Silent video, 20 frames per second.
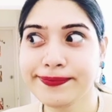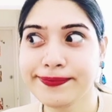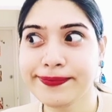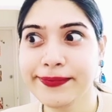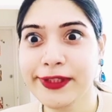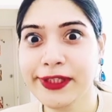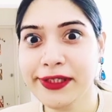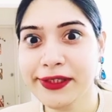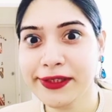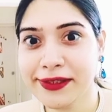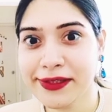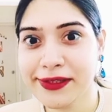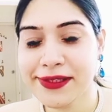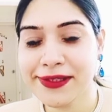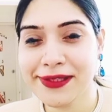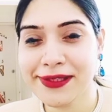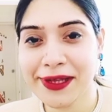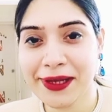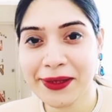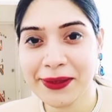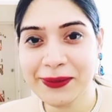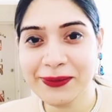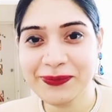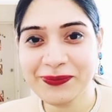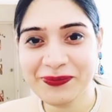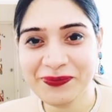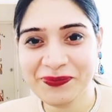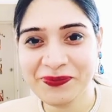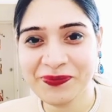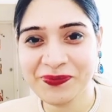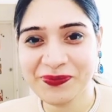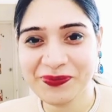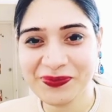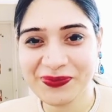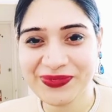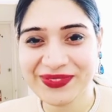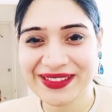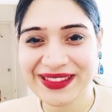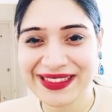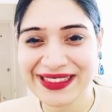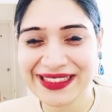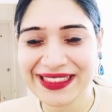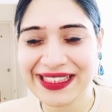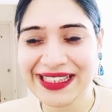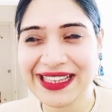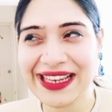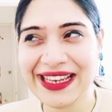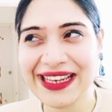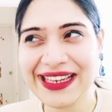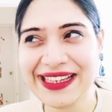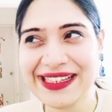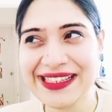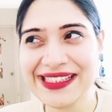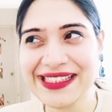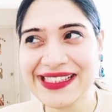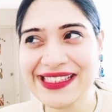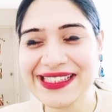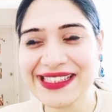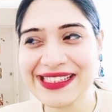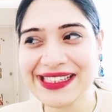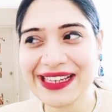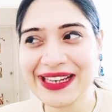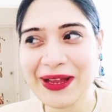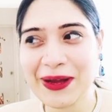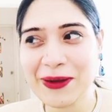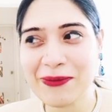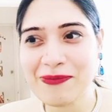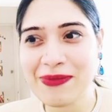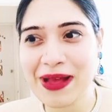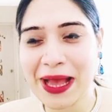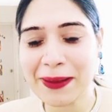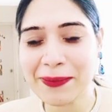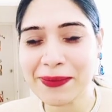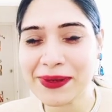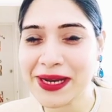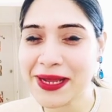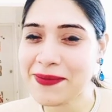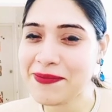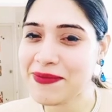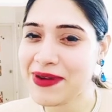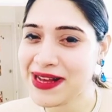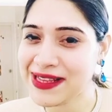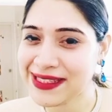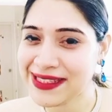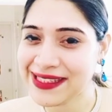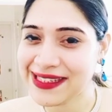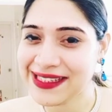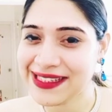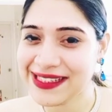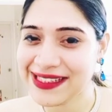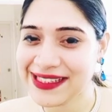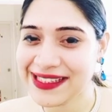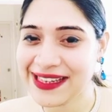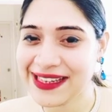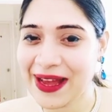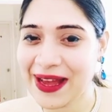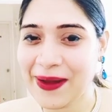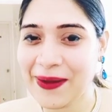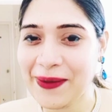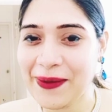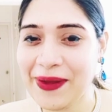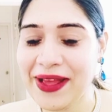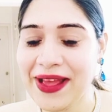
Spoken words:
the years now. Learned long back, but I mastered it now.